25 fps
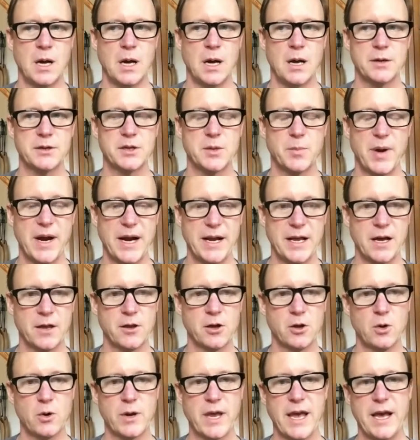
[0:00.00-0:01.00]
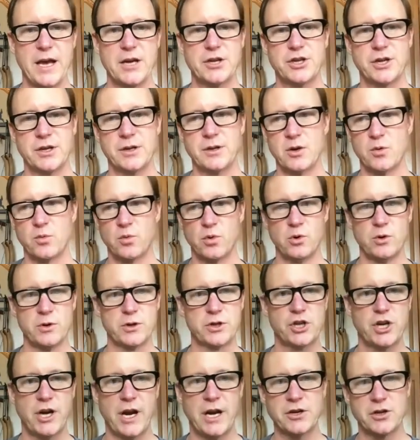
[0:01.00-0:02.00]
depending on the location, the rules
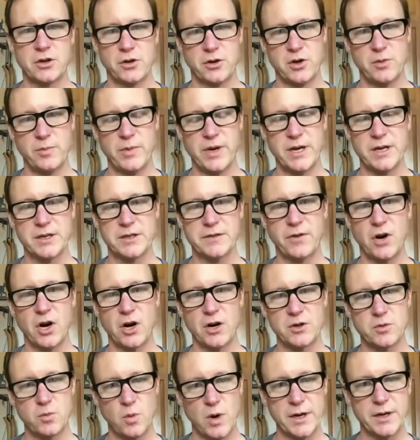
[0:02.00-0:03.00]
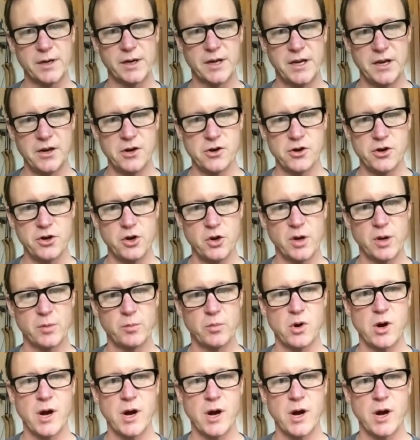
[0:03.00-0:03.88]
change a little bit as far as what gear you can bring.